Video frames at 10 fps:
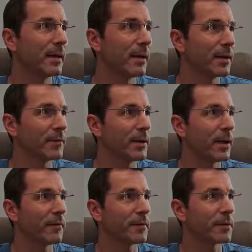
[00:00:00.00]
and we
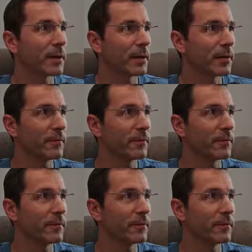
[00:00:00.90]
have currently